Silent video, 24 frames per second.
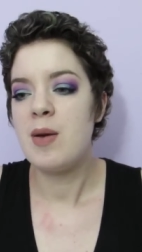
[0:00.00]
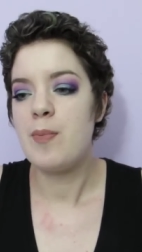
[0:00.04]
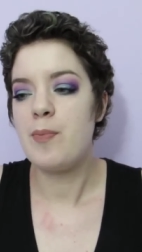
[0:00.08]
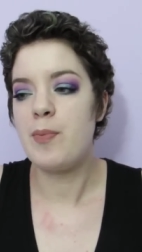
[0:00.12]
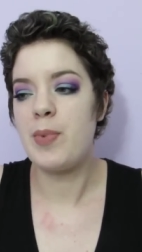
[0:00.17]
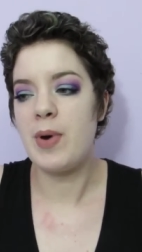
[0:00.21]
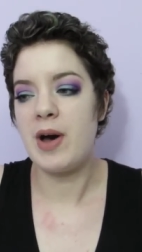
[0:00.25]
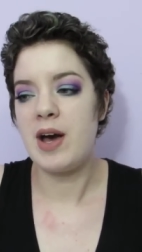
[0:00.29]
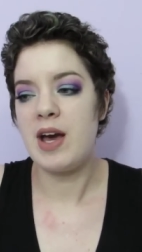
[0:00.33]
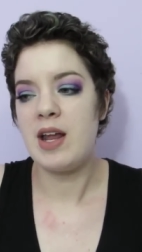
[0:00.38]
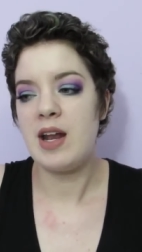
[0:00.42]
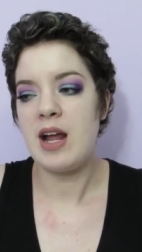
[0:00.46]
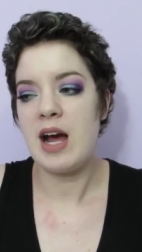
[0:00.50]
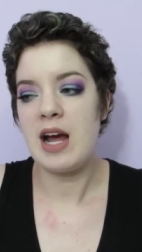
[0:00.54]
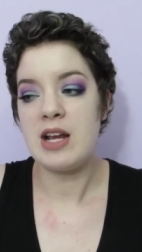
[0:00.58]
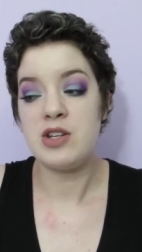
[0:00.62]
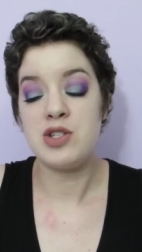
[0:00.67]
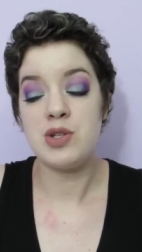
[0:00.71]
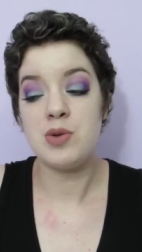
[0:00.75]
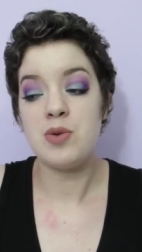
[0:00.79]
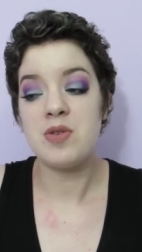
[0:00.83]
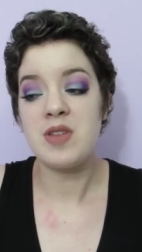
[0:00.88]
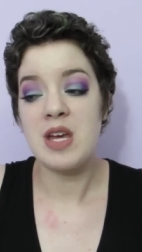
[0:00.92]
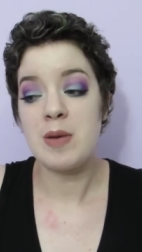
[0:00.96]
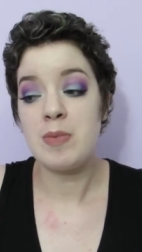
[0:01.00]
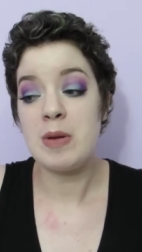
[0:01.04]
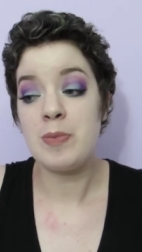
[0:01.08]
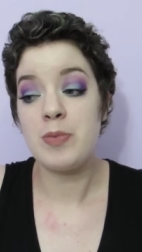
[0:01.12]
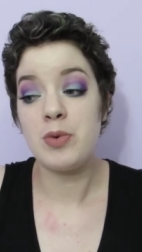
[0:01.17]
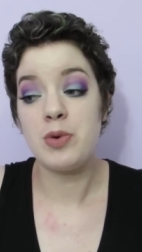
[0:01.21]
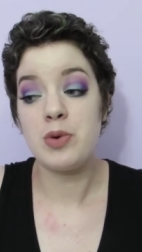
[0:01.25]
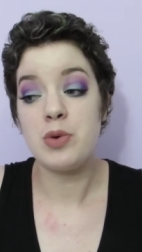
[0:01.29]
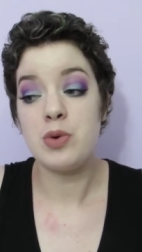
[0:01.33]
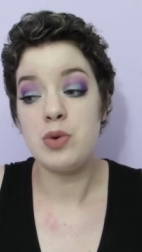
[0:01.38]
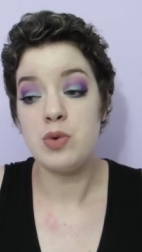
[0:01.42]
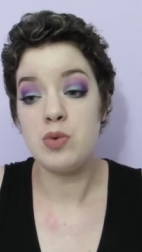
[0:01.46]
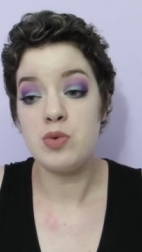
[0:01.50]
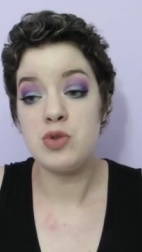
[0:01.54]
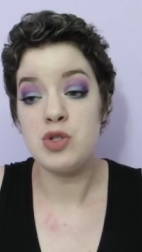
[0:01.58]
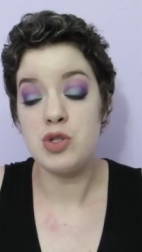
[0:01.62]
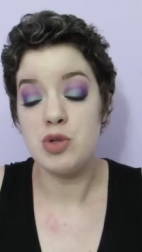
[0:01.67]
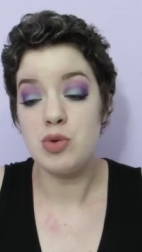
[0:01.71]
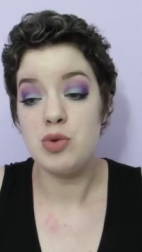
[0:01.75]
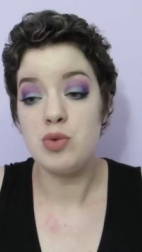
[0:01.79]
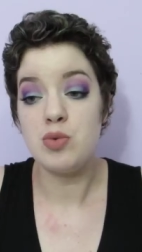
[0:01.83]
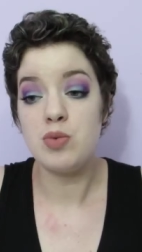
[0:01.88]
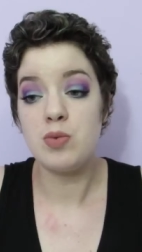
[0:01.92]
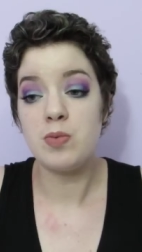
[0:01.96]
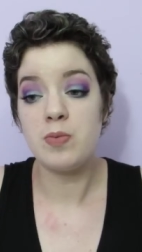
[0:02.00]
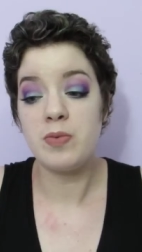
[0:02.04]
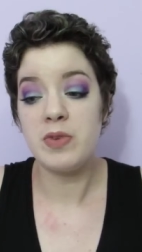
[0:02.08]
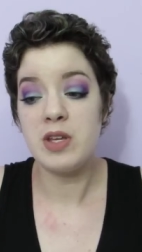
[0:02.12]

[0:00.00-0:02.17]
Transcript: But I do thank people who do,